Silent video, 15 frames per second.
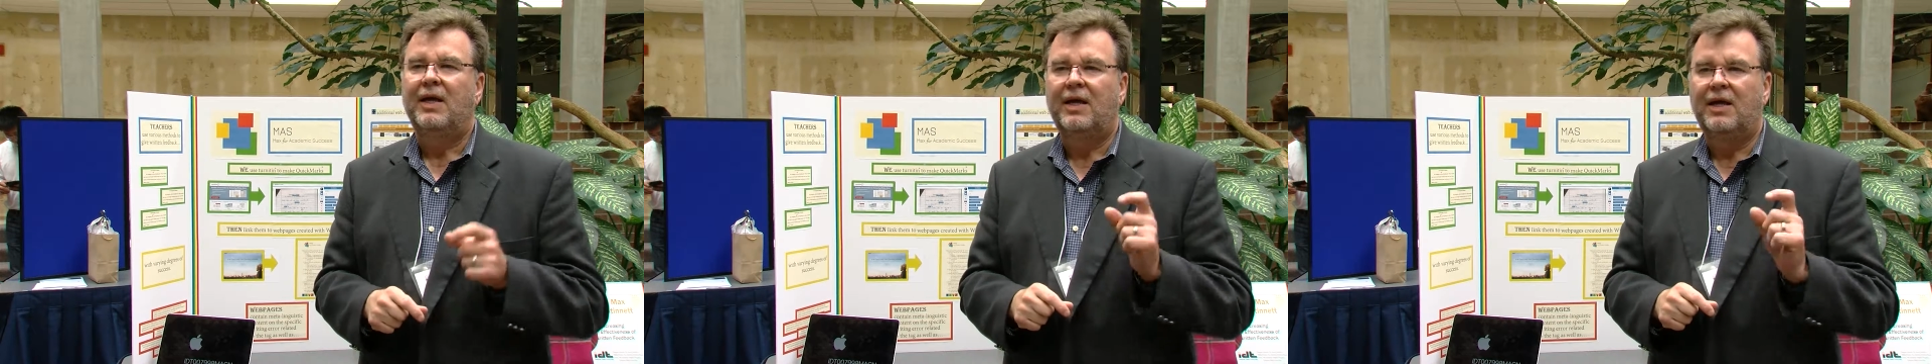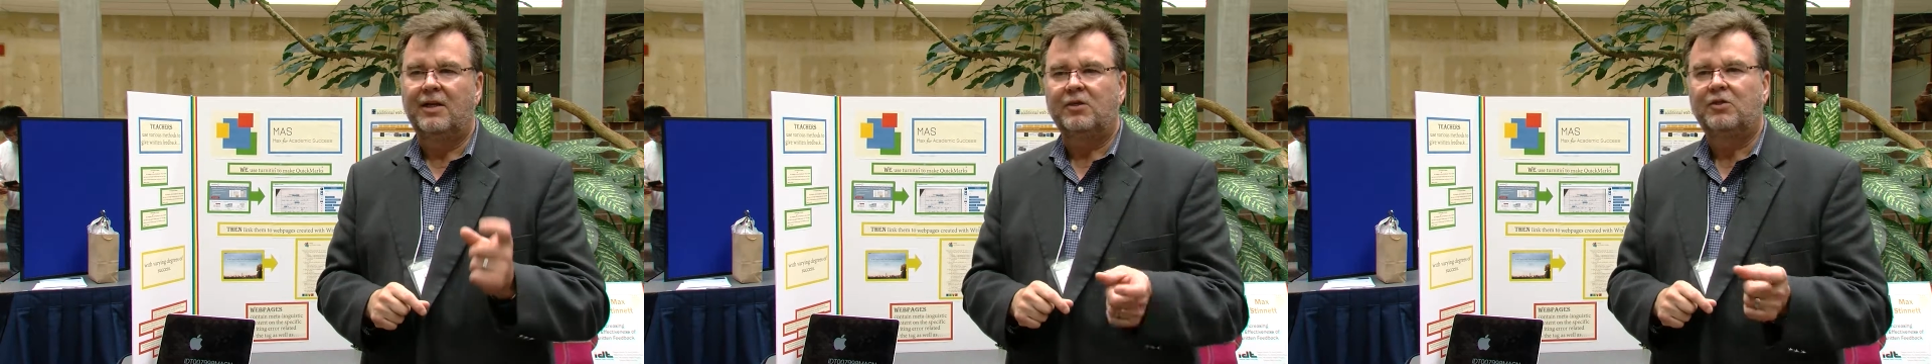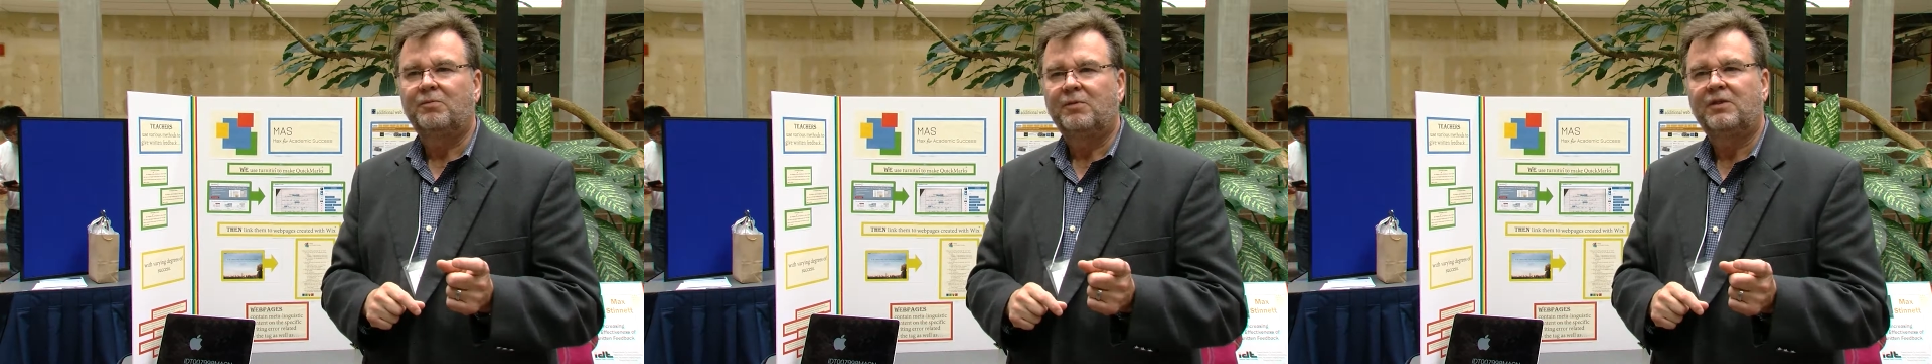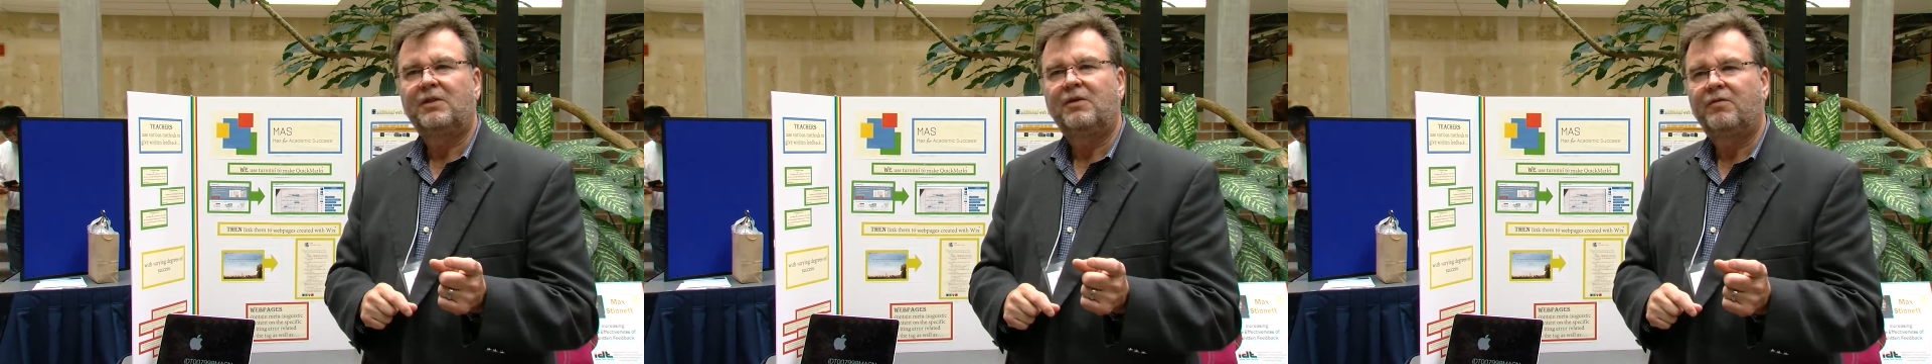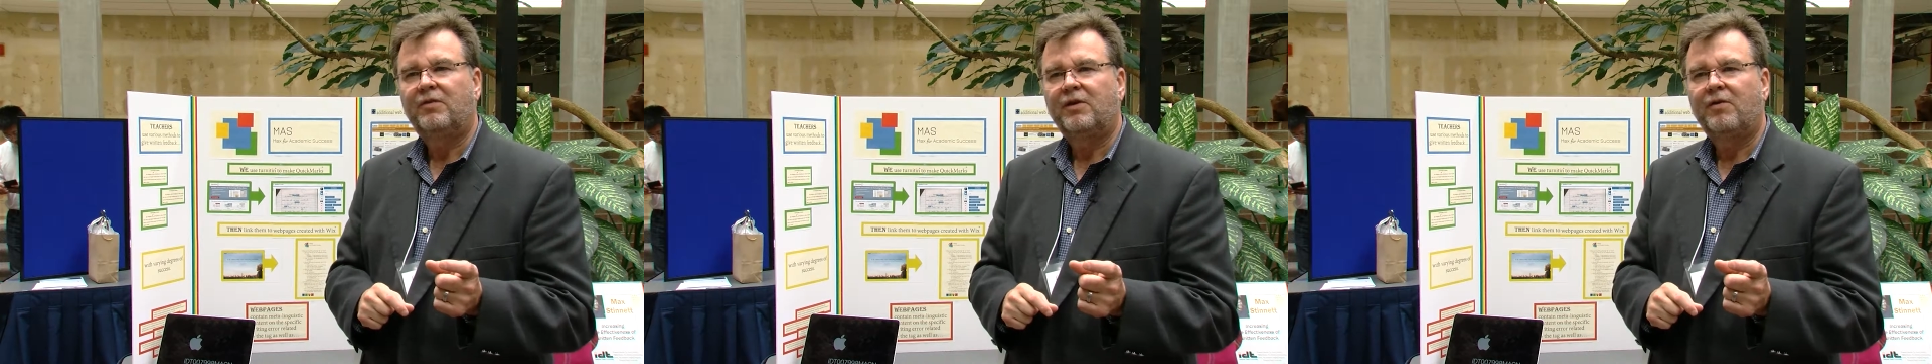in a
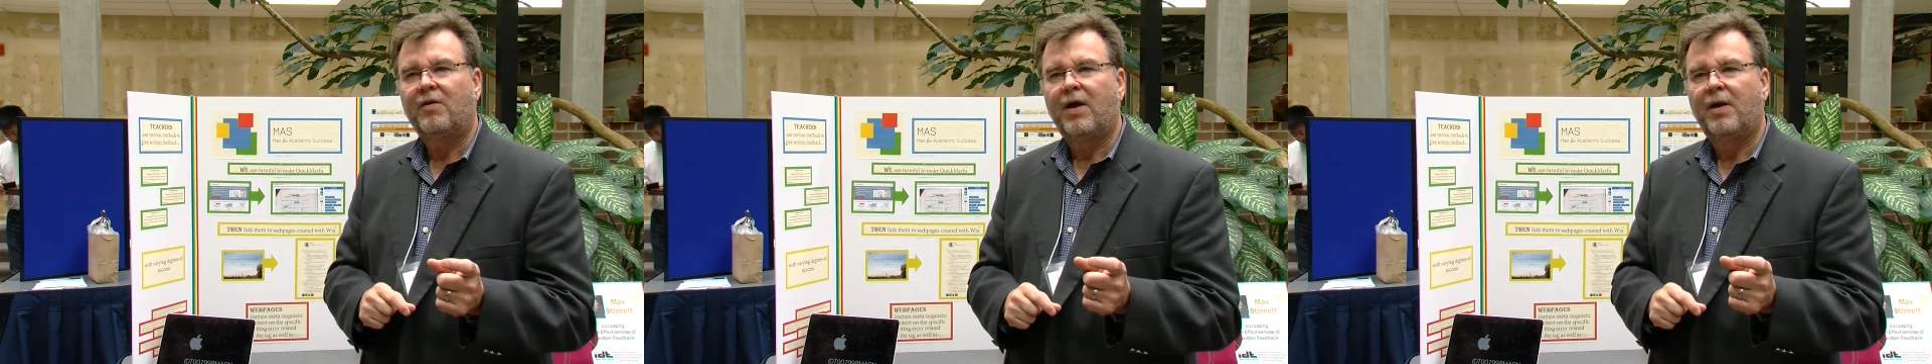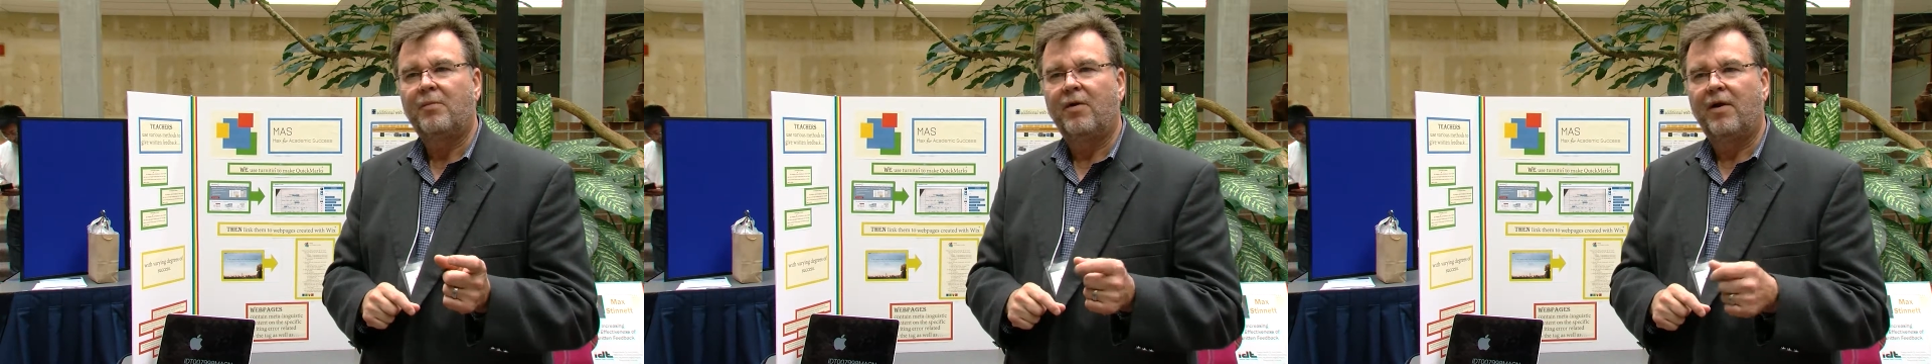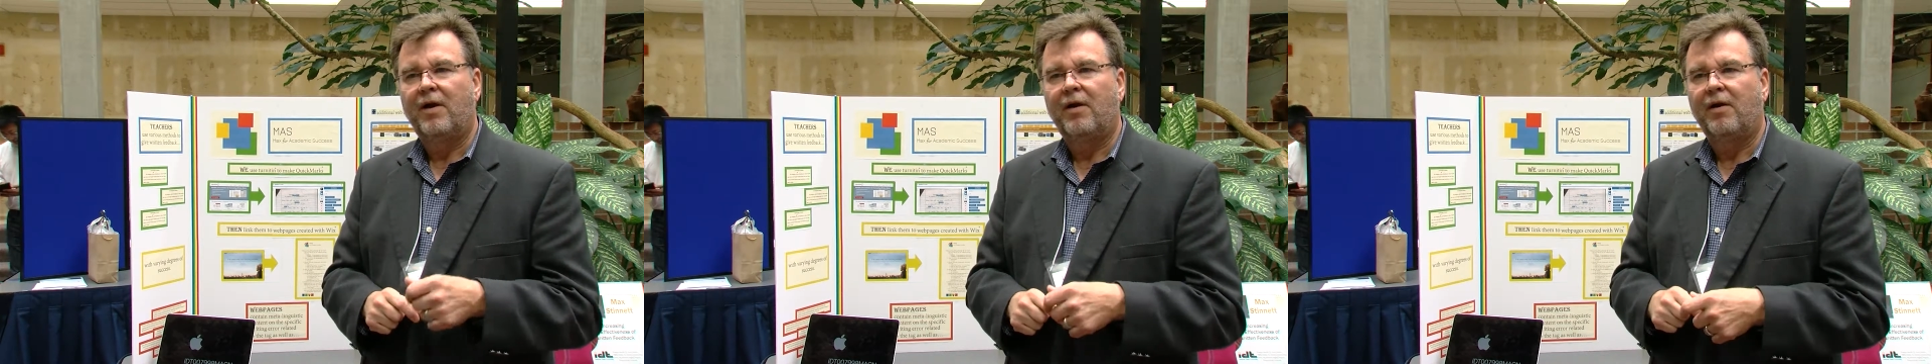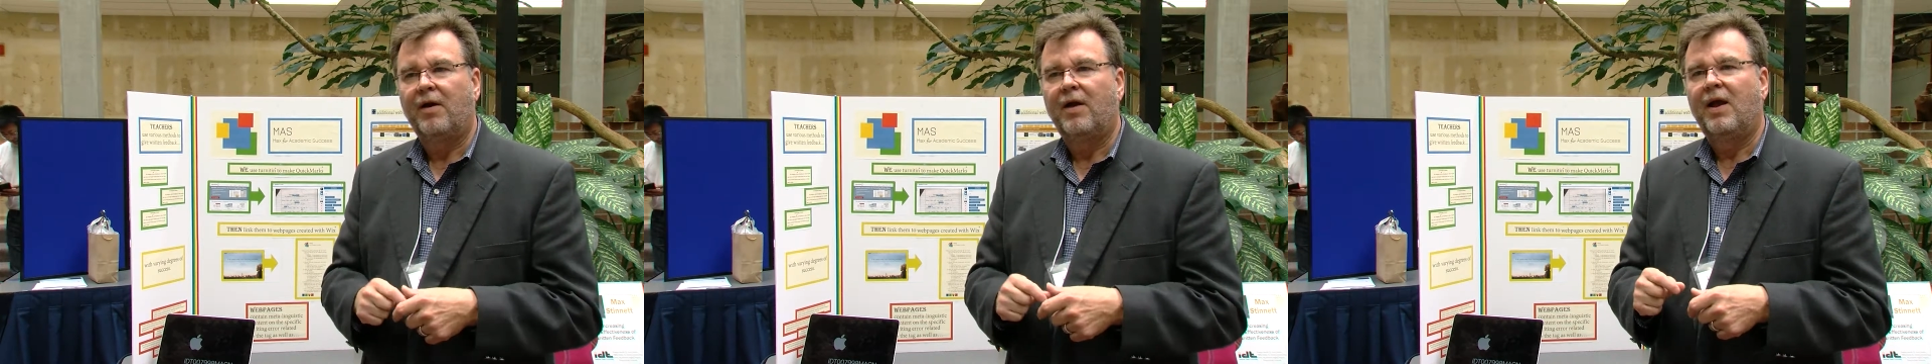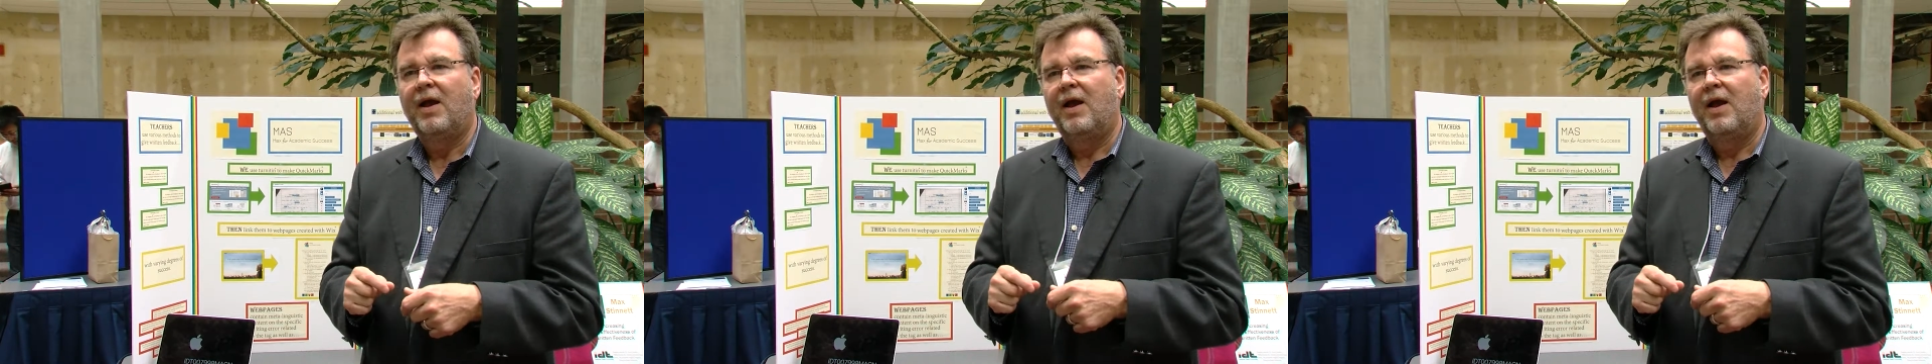specific grammar error.